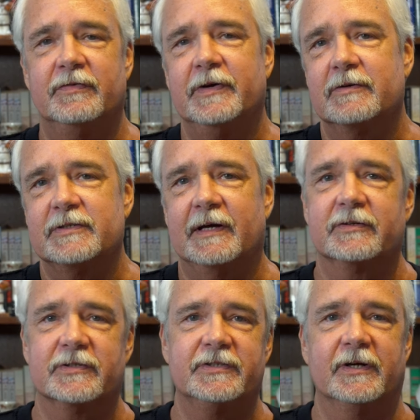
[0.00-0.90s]
The figures I
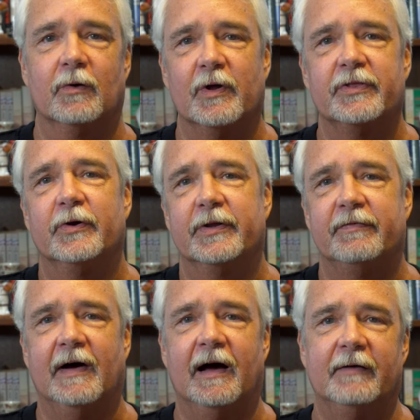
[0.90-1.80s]
usually see are
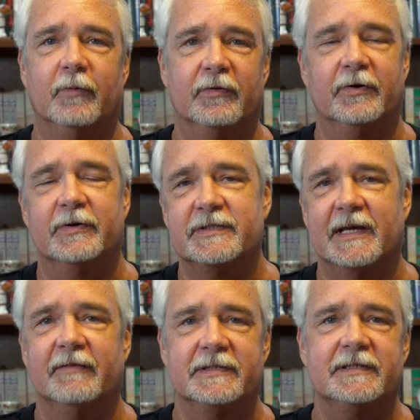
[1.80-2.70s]
135,
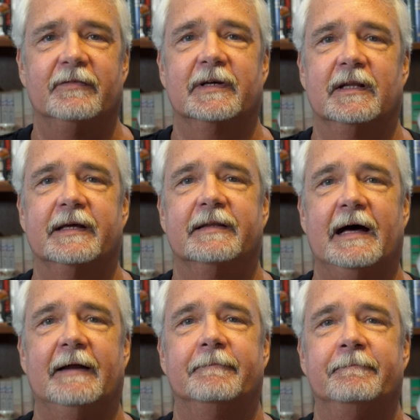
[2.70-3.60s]
137, something like
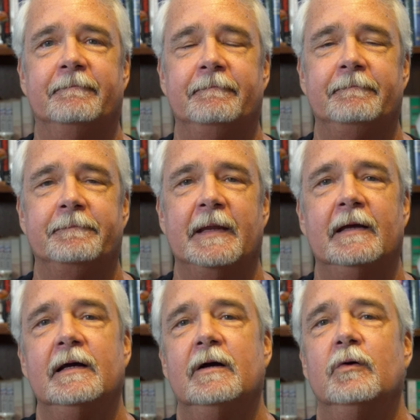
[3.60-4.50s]
that,
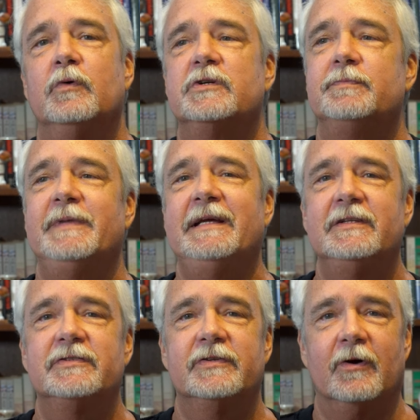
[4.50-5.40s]
which
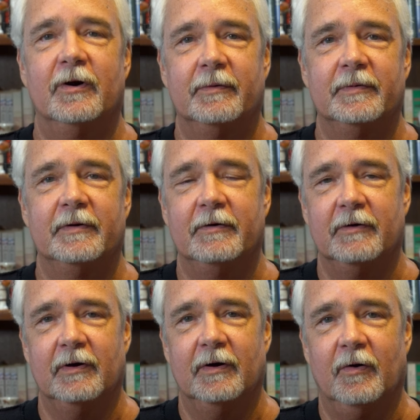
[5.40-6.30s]
means there are,
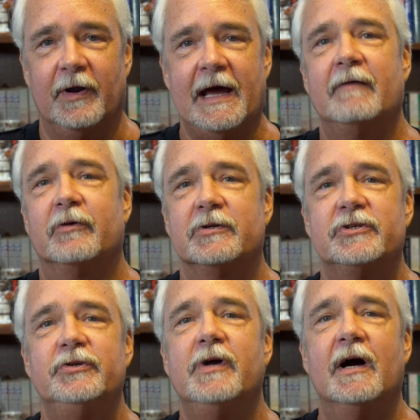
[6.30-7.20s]
on
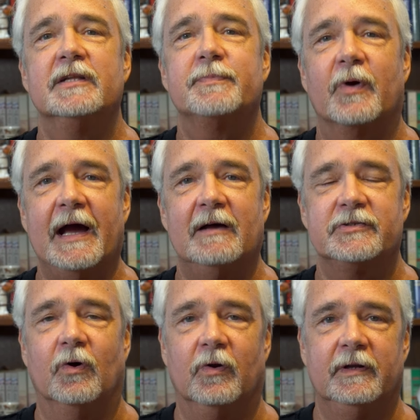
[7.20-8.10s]
average, two guns per
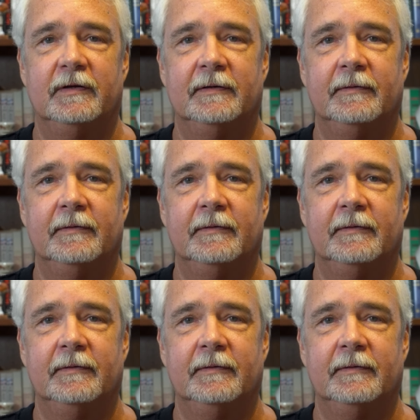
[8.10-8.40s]
household.